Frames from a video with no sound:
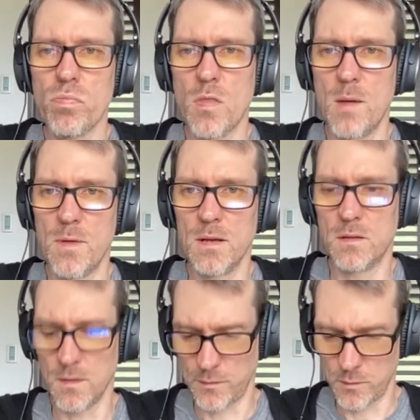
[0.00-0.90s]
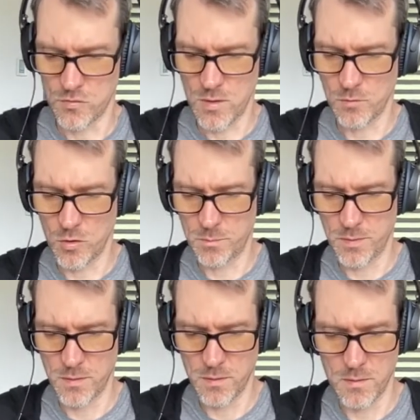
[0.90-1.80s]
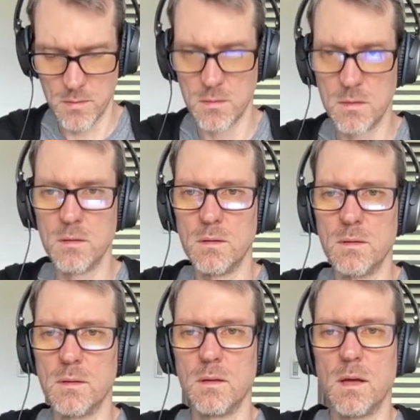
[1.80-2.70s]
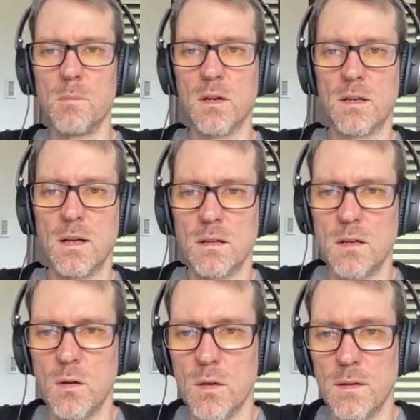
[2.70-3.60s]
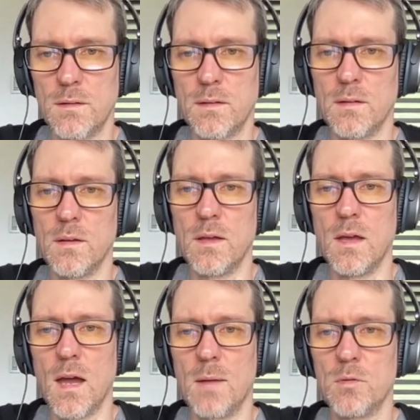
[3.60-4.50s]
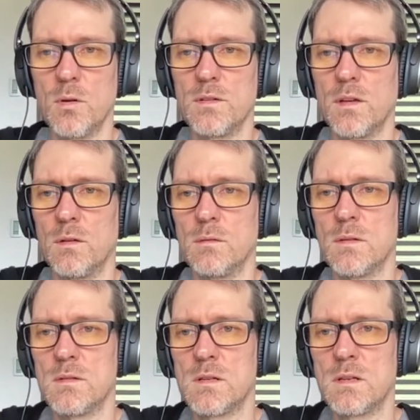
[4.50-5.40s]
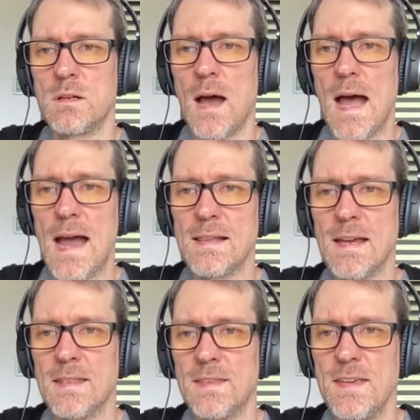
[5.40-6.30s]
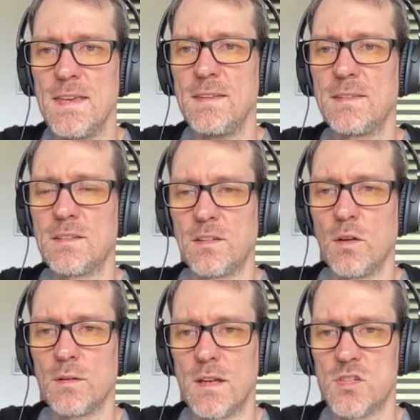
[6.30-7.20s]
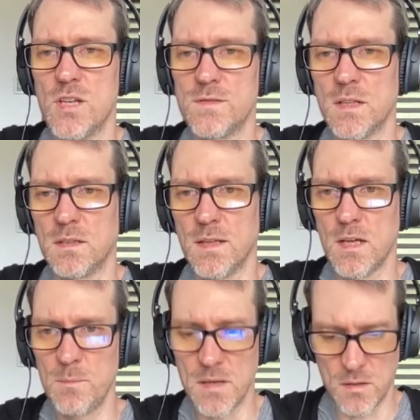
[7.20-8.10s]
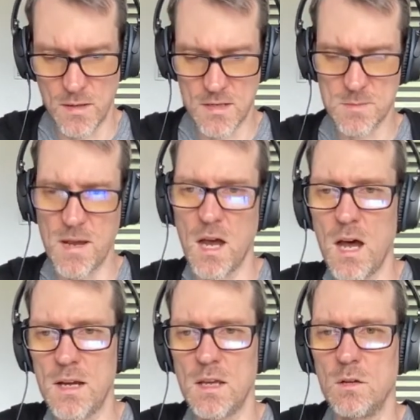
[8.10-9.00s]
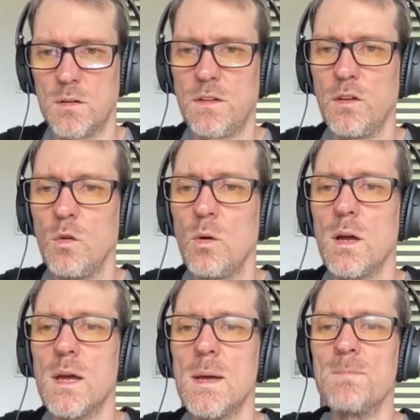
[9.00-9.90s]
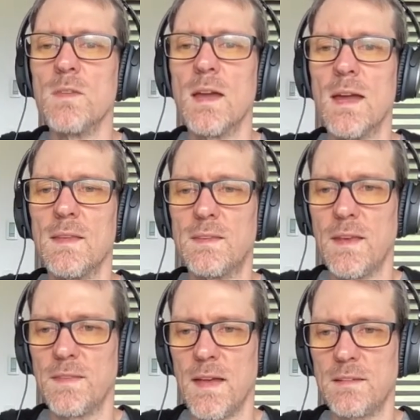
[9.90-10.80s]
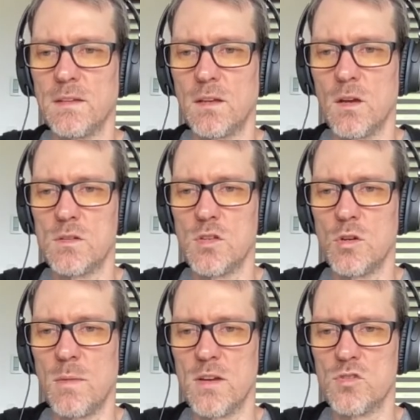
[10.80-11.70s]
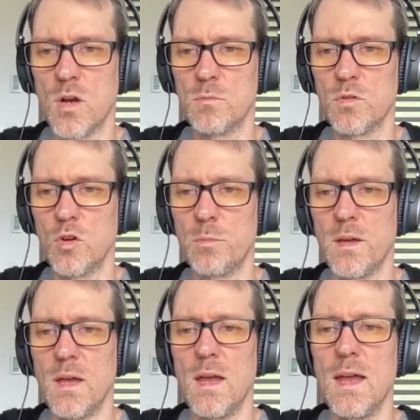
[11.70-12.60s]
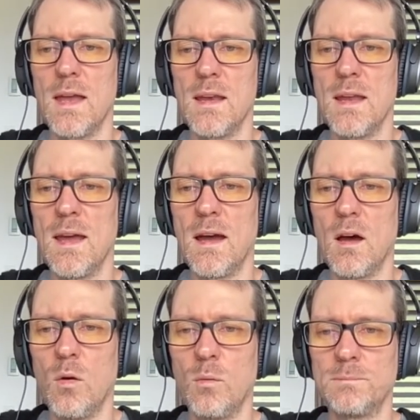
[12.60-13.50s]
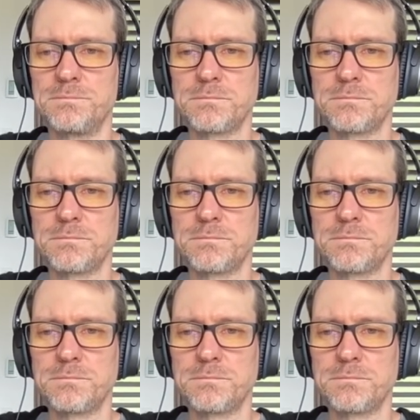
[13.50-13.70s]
I'm going to call this one Drum Group. I'm going to color code it. I'm going to highlight these, just hold down Shift and click them and go down to my audio 2 and set that to go to my drum group. And now